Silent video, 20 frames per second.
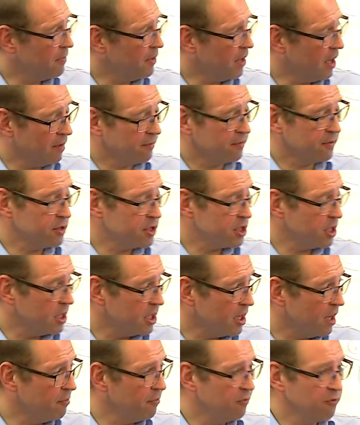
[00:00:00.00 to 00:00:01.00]
have the
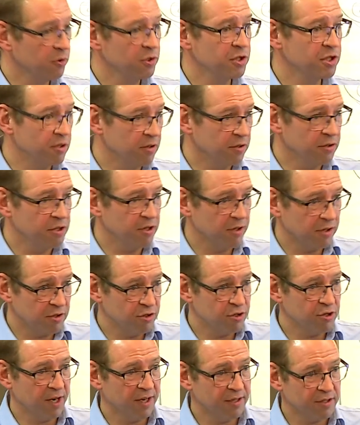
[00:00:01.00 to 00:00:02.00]
CDM foisted onto the
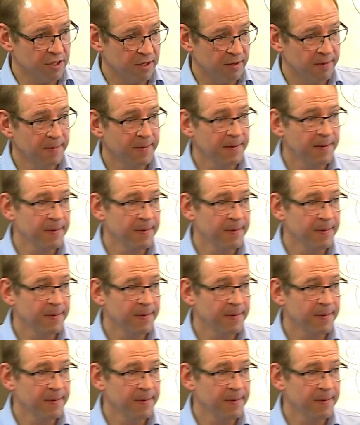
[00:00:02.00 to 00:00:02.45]
contractor,